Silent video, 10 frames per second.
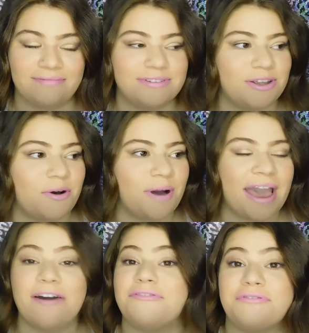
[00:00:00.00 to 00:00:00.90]
So
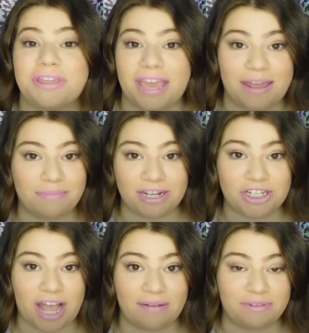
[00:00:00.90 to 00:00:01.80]
I haven't really had much
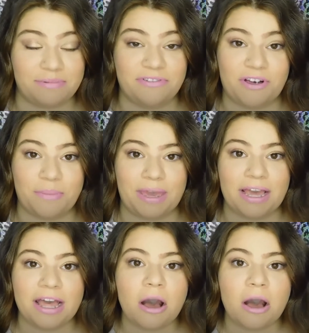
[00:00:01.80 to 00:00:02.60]
time to be filming.